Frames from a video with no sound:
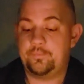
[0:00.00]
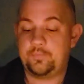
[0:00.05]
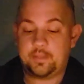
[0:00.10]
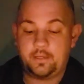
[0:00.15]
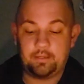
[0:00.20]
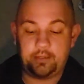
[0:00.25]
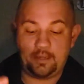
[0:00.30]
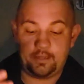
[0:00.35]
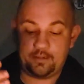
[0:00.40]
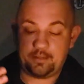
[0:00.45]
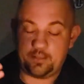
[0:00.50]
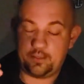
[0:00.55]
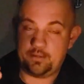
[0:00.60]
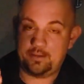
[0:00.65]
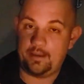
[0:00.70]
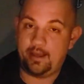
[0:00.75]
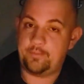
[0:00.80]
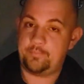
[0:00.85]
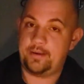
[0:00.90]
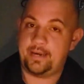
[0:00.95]
Again,
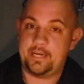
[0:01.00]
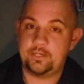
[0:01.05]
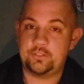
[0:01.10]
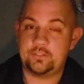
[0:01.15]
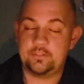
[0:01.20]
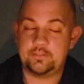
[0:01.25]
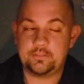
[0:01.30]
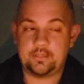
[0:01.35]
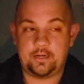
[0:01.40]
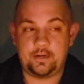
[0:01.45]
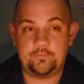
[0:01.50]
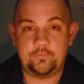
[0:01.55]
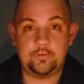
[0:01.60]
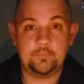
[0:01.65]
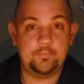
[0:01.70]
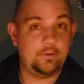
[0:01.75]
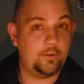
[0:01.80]
not bashing Scareview,